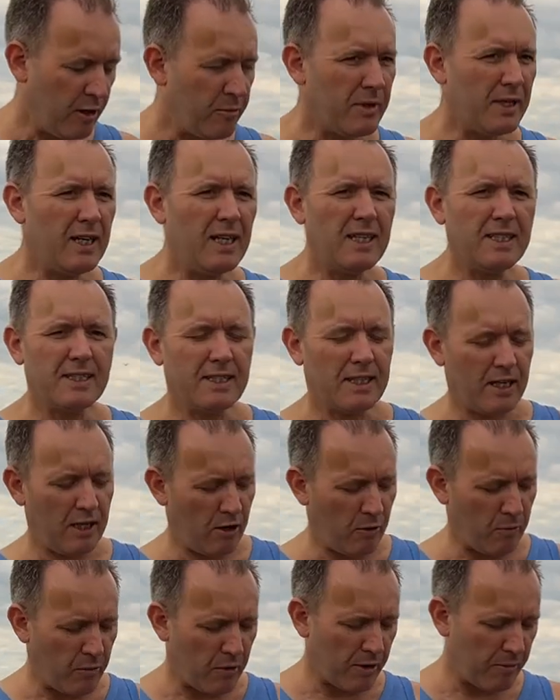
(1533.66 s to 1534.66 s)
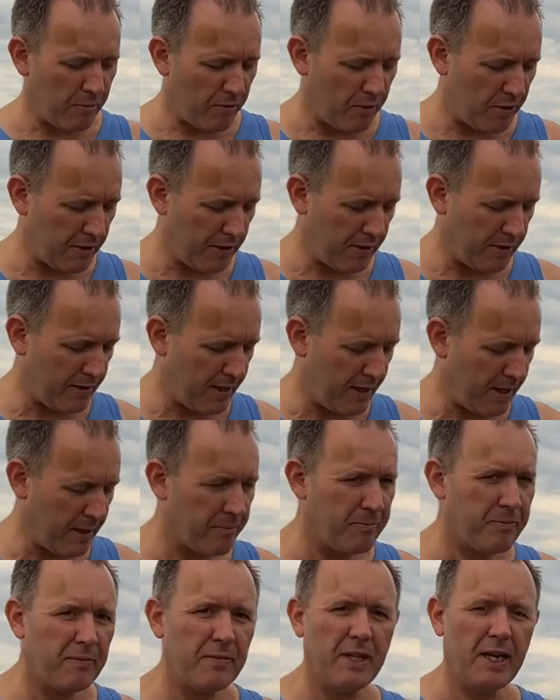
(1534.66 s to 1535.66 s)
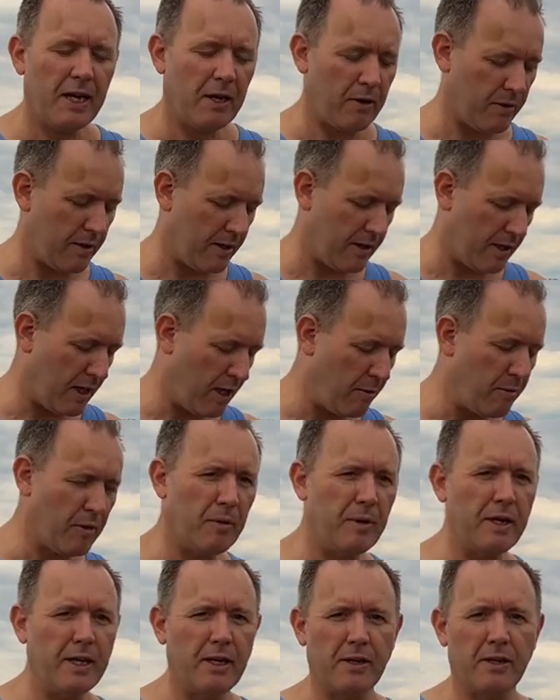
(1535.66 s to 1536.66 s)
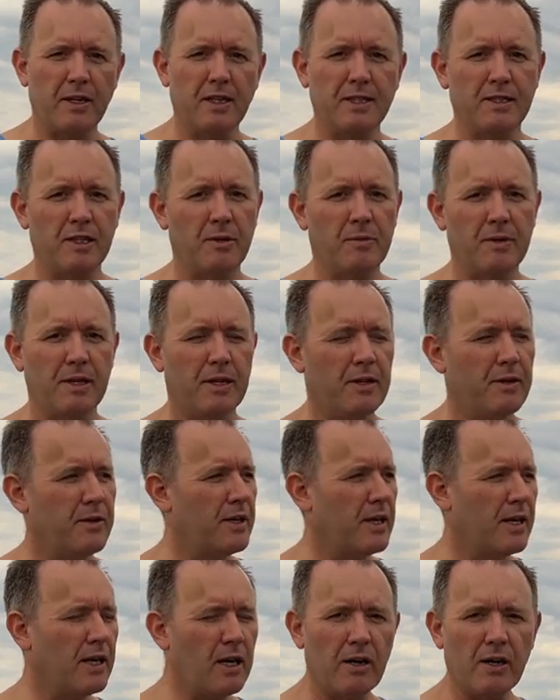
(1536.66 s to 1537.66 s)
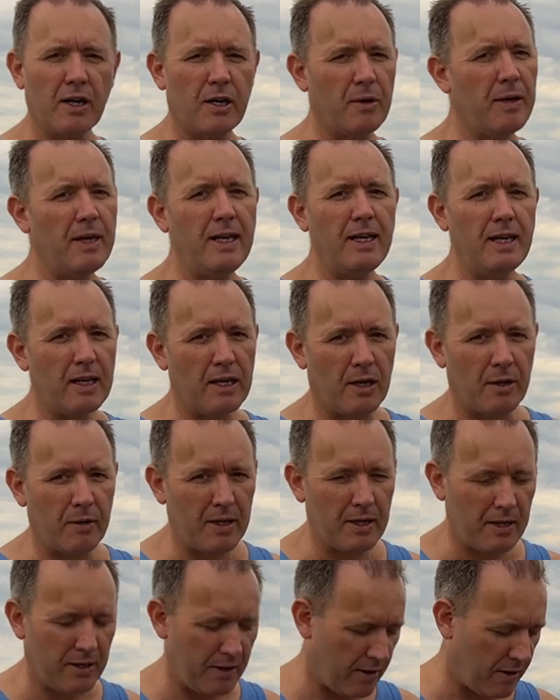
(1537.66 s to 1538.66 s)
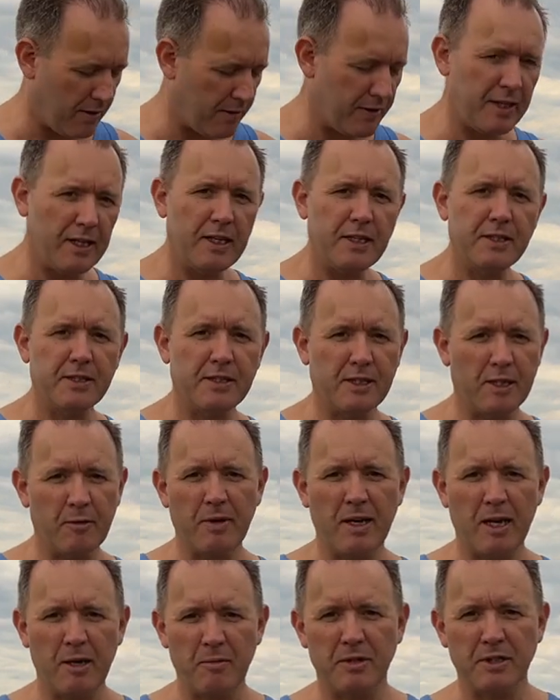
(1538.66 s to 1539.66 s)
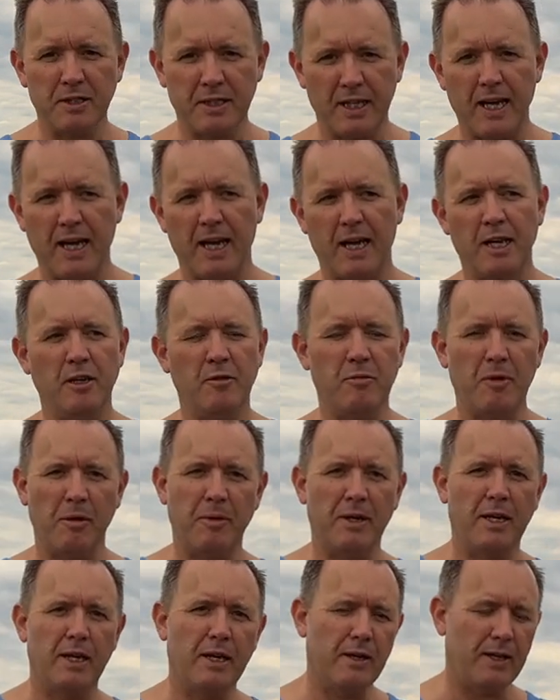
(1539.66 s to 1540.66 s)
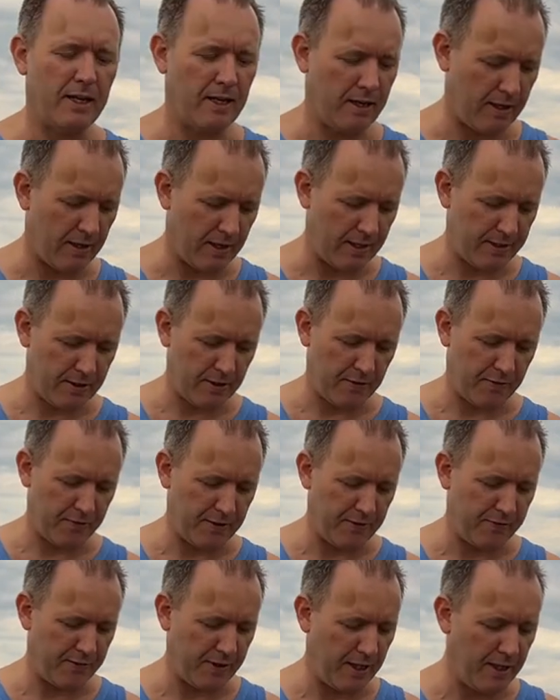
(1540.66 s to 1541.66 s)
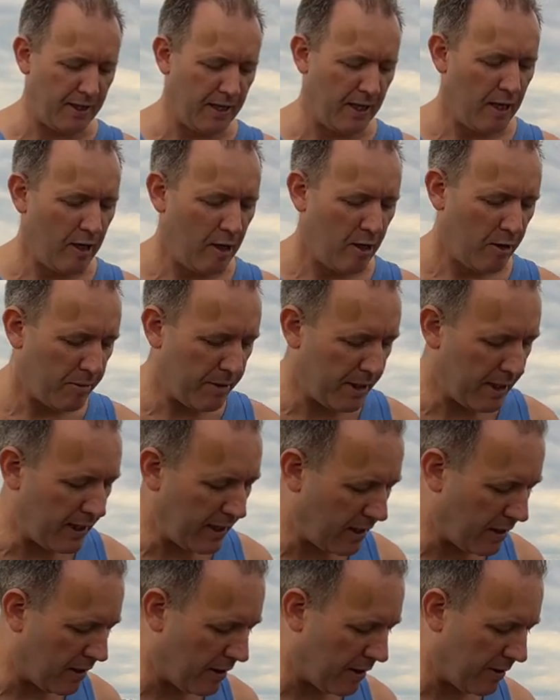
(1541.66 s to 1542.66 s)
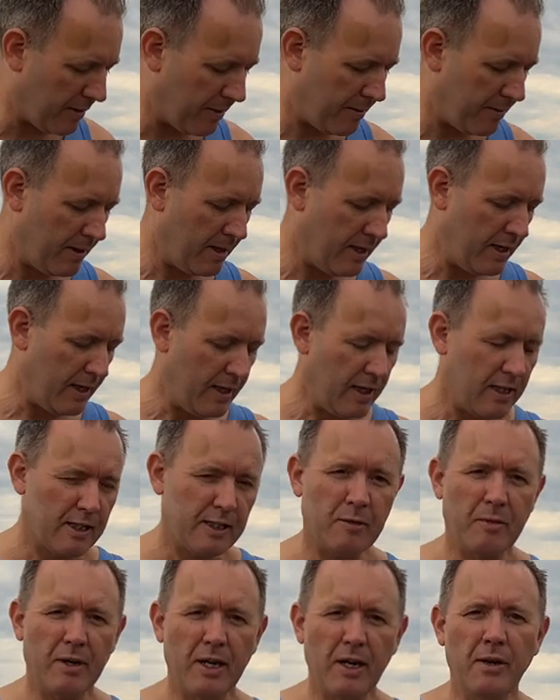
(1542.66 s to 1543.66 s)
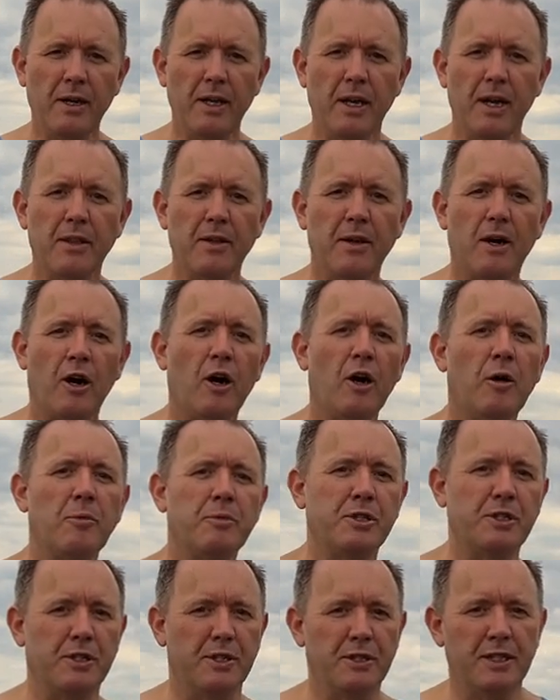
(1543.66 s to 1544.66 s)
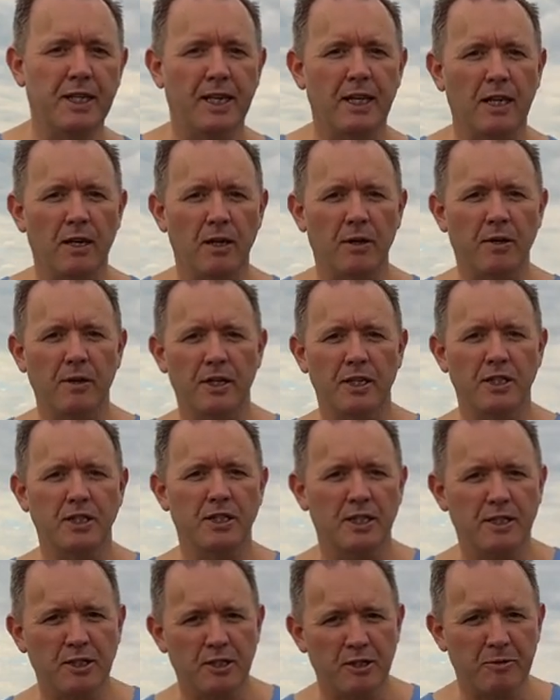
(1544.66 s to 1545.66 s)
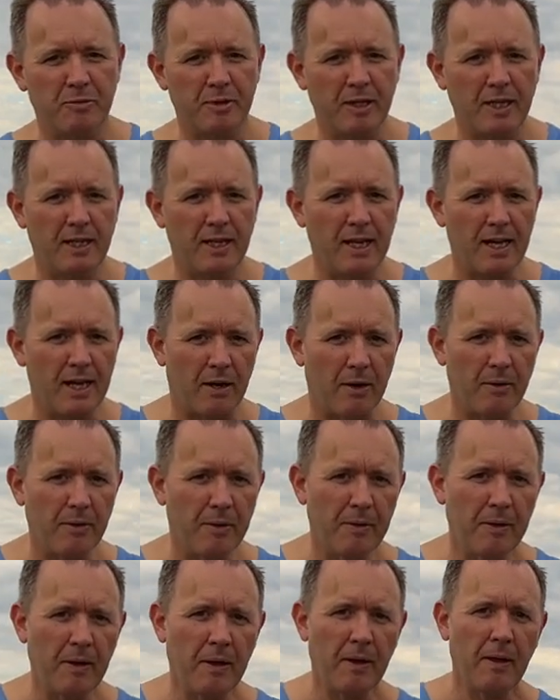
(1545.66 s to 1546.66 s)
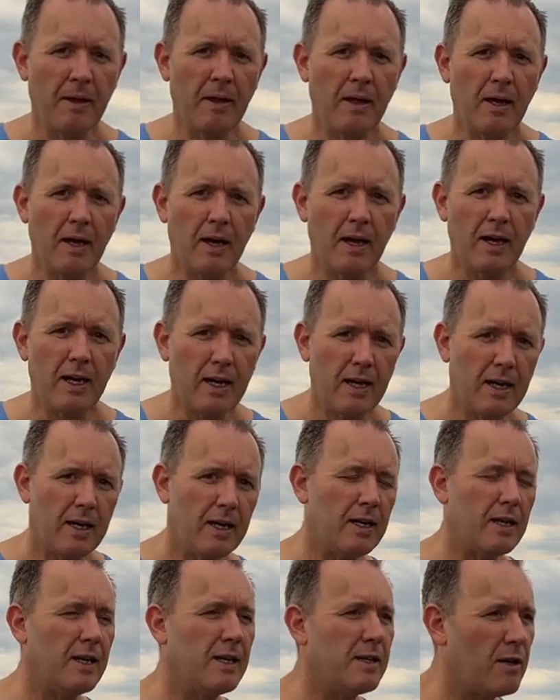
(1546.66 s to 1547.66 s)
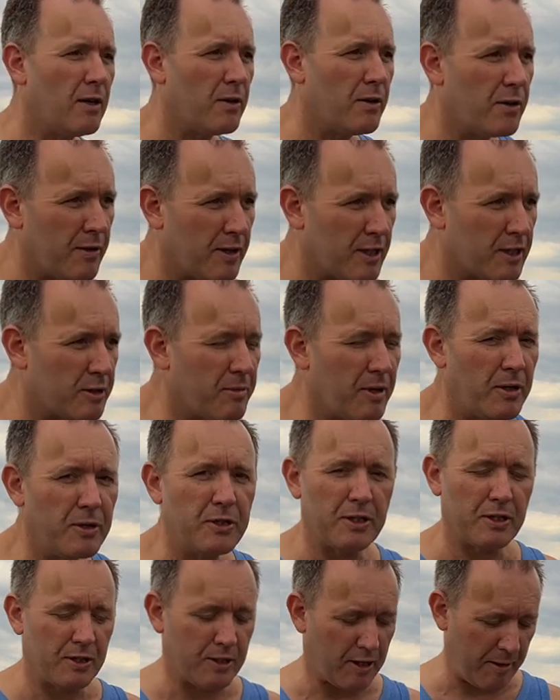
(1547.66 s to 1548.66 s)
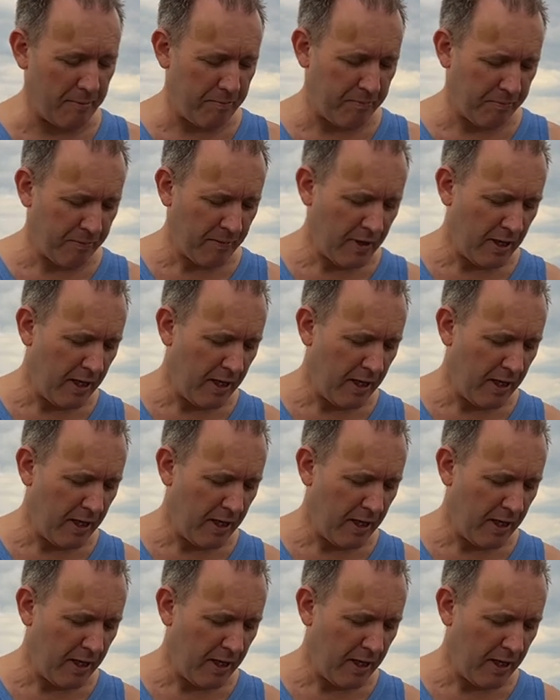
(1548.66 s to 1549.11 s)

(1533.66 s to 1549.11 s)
But let's say I want more than that. Now, I'm already on ISO 100. I can't go any lower on this. Some cameras can. You might be able to go down to ISO 50, but I can't. So my only other option to get a longer shutter speed now, a longer exposure time,